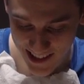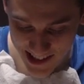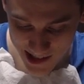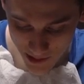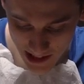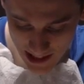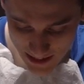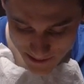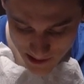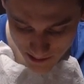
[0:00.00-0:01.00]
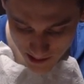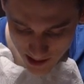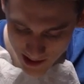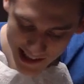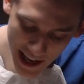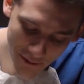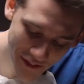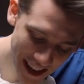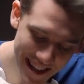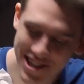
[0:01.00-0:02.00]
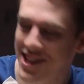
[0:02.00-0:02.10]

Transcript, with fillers: Some leaves. Is that fish?